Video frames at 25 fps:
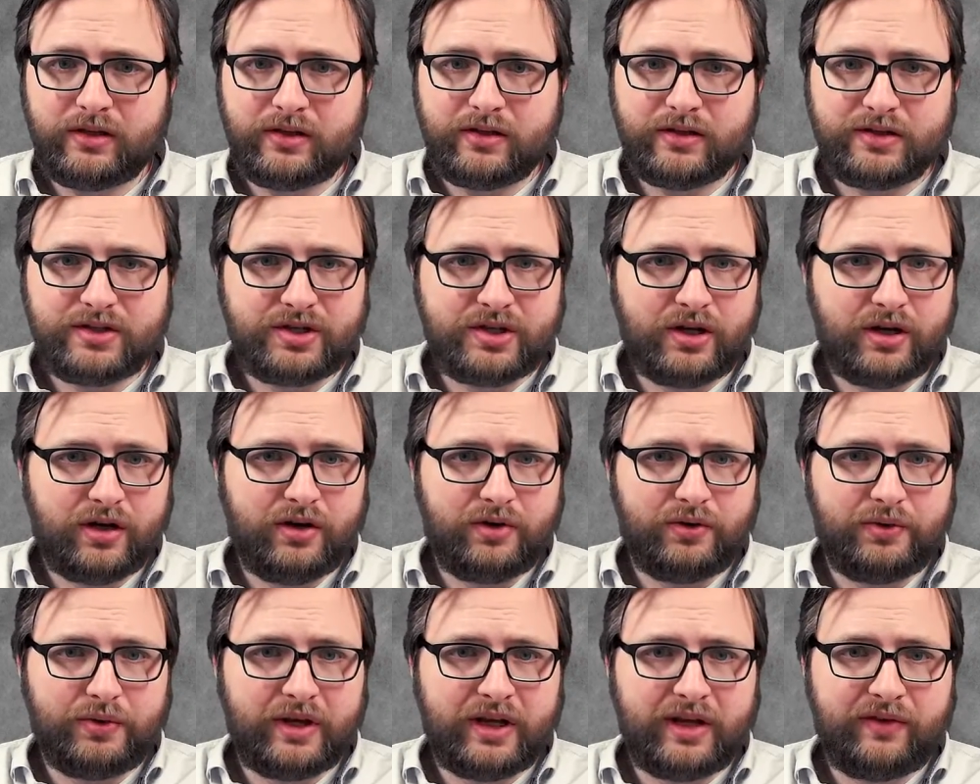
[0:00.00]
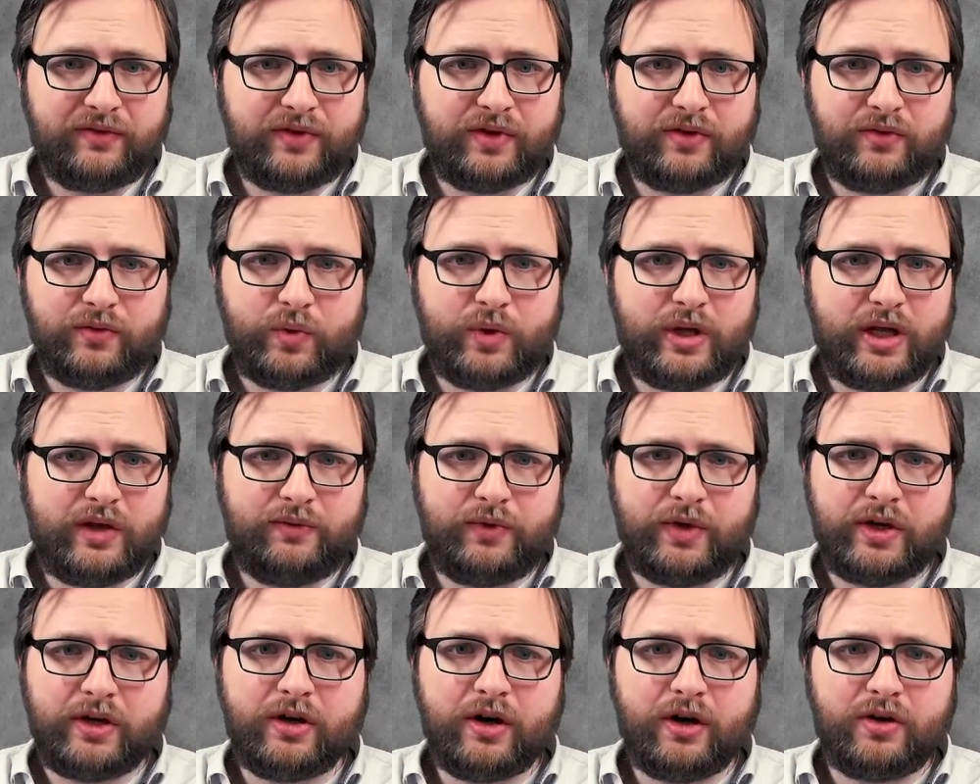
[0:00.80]
So if
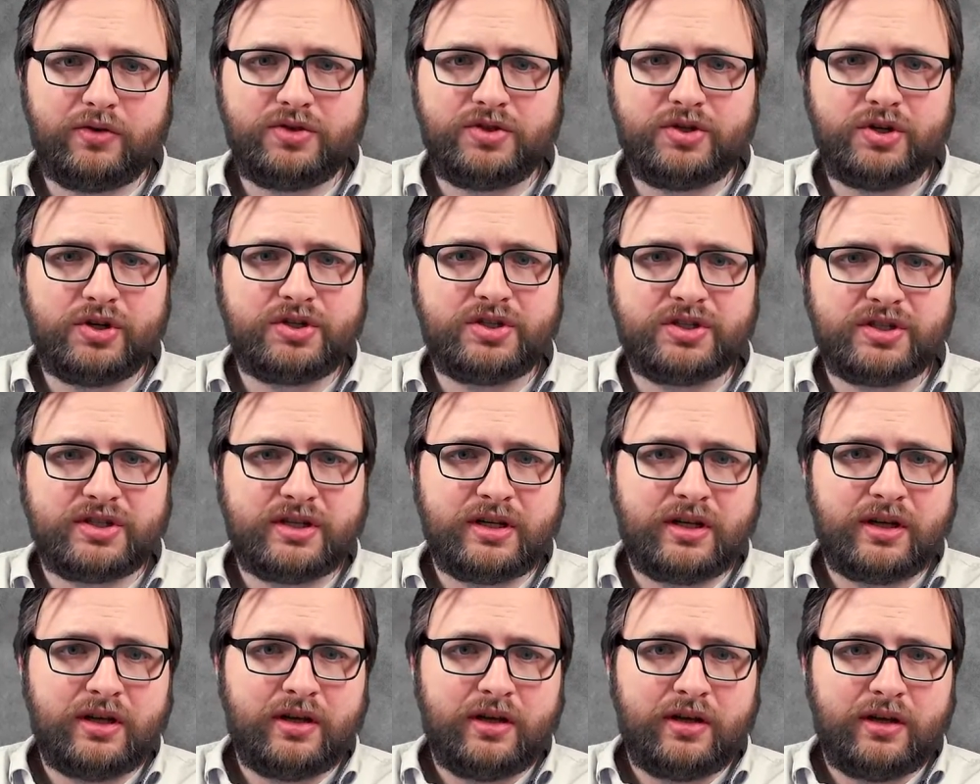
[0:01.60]
we go just